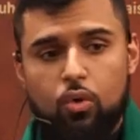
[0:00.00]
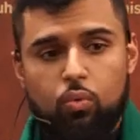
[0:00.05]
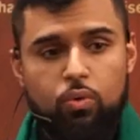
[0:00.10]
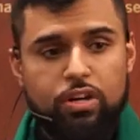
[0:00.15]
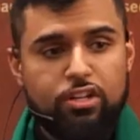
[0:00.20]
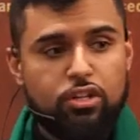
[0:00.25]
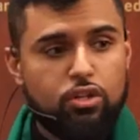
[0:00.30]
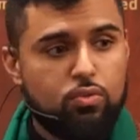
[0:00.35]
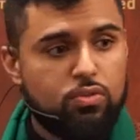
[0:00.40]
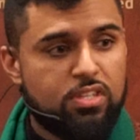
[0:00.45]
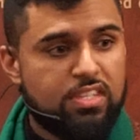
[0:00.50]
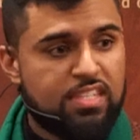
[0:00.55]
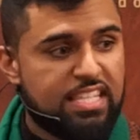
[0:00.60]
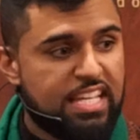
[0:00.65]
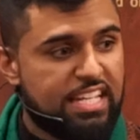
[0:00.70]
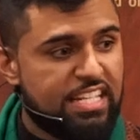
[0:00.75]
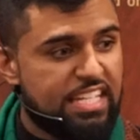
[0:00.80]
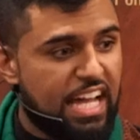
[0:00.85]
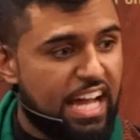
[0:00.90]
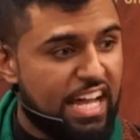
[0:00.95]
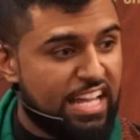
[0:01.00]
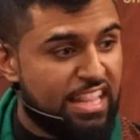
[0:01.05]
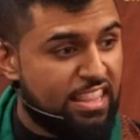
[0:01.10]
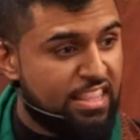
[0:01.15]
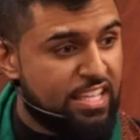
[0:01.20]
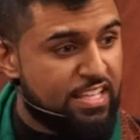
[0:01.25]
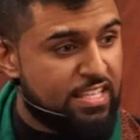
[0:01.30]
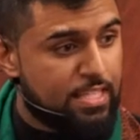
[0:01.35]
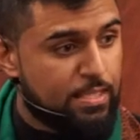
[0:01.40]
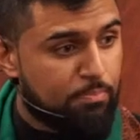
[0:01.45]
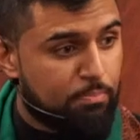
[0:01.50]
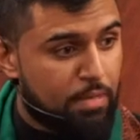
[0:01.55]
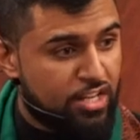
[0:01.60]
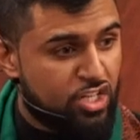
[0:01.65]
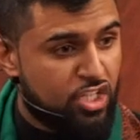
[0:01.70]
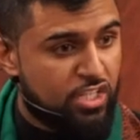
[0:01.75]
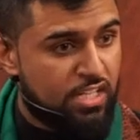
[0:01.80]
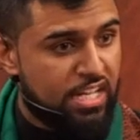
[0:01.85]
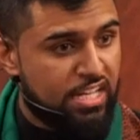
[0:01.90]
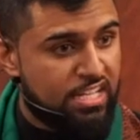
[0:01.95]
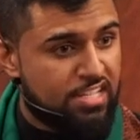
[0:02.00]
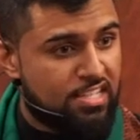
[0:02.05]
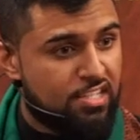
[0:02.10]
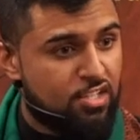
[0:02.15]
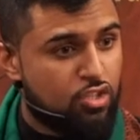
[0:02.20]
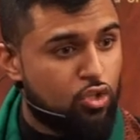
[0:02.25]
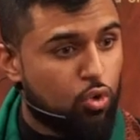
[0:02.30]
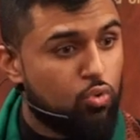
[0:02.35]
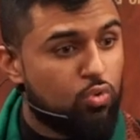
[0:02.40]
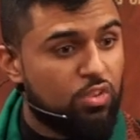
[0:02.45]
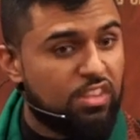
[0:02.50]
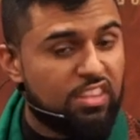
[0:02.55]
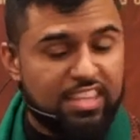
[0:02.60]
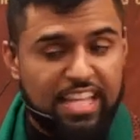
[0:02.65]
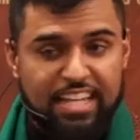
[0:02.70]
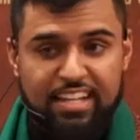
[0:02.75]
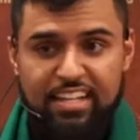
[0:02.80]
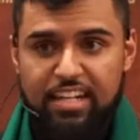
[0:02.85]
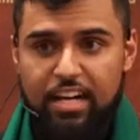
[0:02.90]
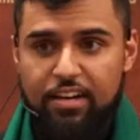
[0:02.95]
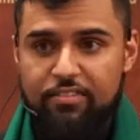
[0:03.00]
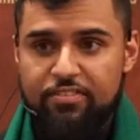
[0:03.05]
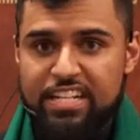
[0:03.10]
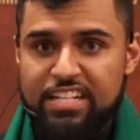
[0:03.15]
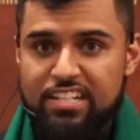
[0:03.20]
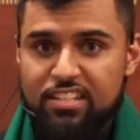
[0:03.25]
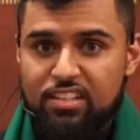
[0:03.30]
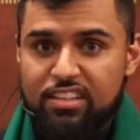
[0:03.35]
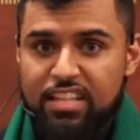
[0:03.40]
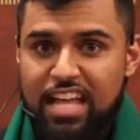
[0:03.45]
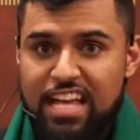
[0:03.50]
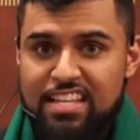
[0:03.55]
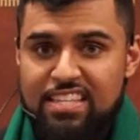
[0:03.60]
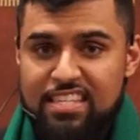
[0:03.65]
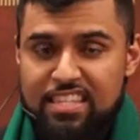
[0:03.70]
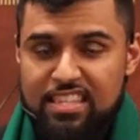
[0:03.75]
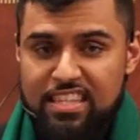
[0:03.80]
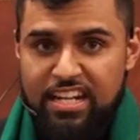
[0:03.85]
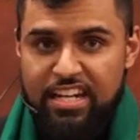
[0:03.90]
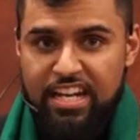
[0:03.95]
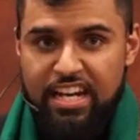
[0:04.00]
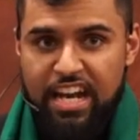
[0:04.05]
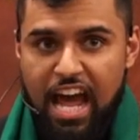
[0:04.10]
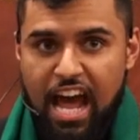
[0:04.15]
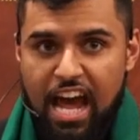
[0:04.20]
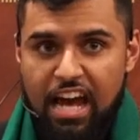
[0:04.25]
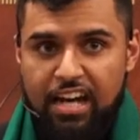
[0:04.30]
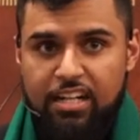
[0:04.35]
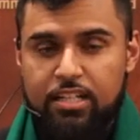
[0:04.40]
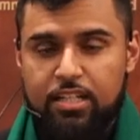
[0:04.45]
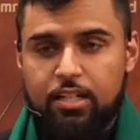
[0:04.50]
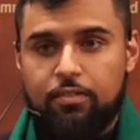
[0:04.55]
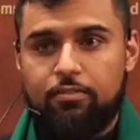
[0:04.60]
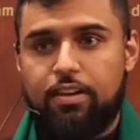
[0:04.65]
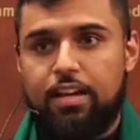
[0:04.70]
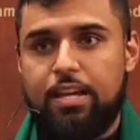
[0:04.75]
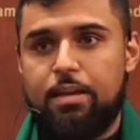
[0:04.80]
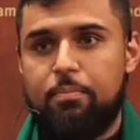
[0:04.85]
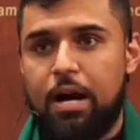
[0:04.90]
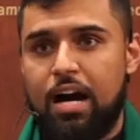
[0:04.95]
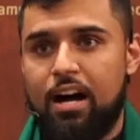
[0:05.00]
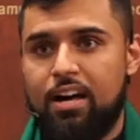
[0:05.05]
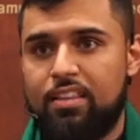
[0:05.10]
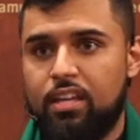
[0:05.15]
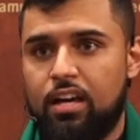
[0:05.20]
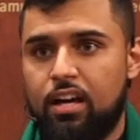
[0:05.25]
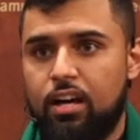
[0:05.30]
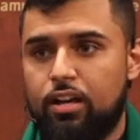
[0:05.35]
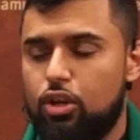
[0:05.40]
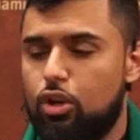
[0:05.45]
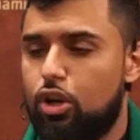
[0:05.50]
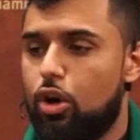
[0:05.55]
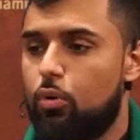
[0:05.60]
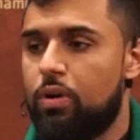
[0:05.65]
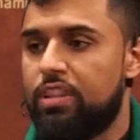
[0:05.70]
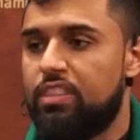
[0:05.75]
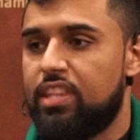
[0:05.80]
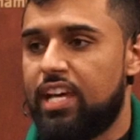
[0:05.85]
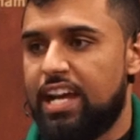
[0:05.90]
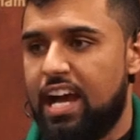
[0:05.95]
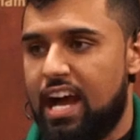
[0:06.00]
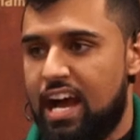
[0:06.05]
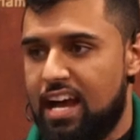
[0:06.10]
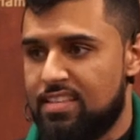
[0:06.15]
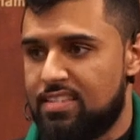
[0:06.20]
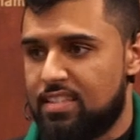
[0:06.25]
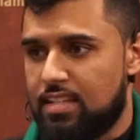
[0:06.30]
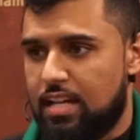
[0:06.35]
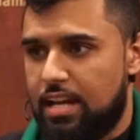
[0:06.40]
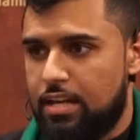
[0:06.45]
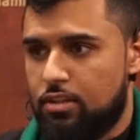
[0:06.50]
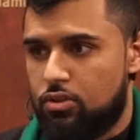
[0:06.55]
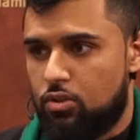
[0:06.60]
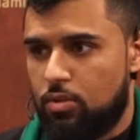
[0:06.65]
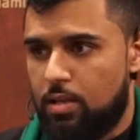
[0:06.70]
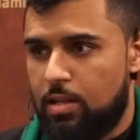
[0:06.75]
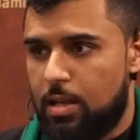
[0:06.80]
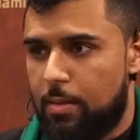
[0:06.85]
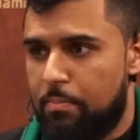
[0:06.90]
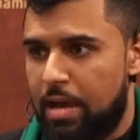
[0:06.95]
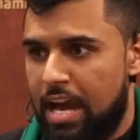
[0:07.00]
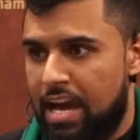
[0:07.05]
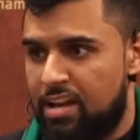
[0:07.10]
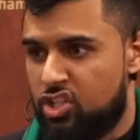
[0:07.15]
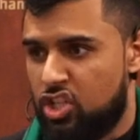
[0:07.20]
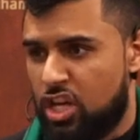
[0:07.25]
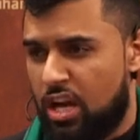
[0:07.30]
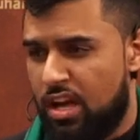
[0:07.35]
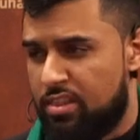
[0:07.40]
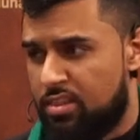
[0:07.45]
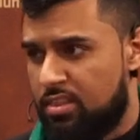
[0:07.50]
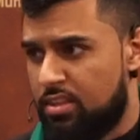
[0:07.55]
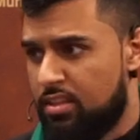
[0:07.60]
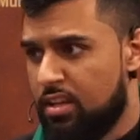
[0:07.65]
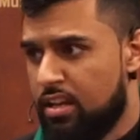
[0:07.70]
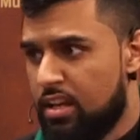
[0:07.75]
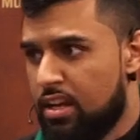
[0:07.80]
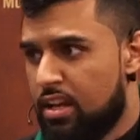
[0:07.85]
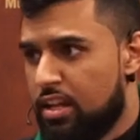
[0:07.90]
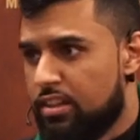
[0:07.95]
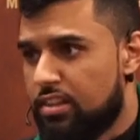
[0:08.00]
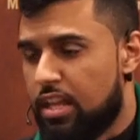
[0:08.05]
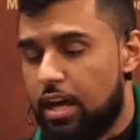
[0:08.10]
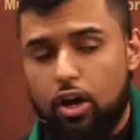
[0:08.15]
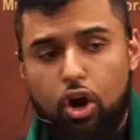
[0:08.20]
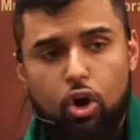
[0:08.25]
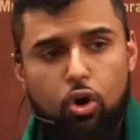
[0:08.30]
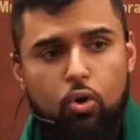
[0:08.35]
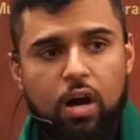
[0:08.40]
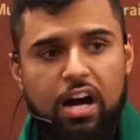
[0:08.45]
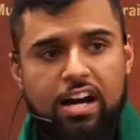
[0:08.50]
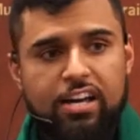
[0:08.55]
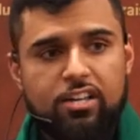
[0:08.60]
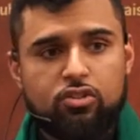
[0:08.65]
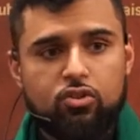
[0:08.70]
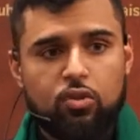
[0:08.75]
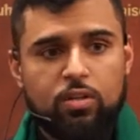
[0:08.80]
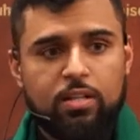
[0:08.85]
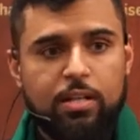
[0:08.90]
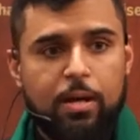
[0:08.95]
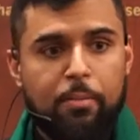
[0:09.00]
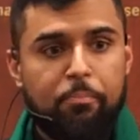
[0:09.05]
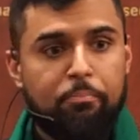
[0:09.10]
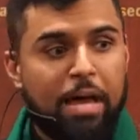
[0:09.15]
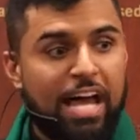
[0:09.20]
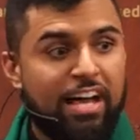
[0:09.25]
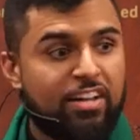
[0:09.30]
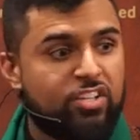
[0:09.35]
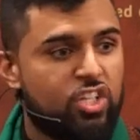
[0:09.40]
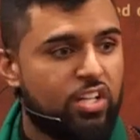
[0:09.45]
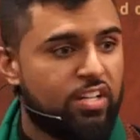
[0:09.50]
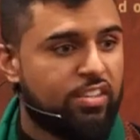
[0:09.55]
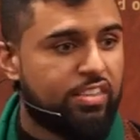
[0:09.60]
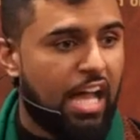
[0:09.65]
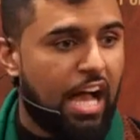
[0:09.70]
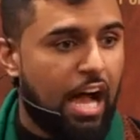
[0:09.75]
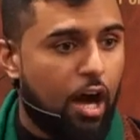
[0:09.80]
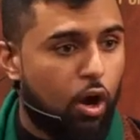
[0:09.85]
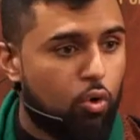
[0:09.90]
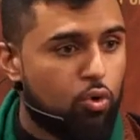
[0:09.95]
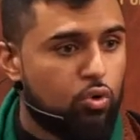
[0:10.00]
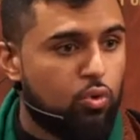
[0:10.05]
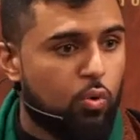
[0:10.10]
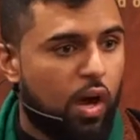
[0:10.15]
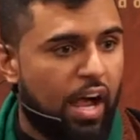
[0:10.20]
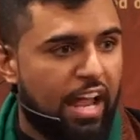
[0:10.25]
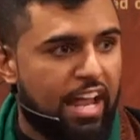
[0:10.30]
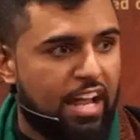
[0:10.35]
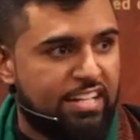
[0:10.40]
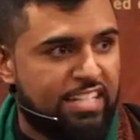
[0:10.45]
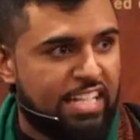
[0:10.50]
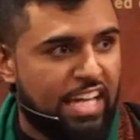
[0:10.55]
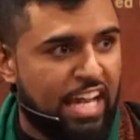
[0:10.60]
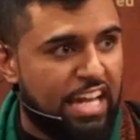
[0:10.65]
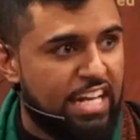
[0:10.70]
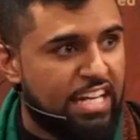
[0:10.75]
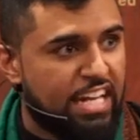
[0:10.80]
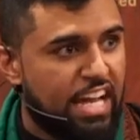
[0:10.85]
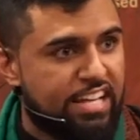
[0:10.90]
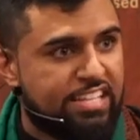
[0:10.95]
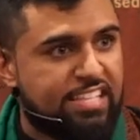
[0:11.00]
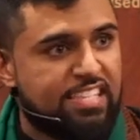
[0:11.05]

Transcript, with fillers: When you sit at this majlis, don't think of it less than an act of ibadah. You know when they asked Ayatullah Bahjat, that, oh Ayatullah Bahjat, how do I attain a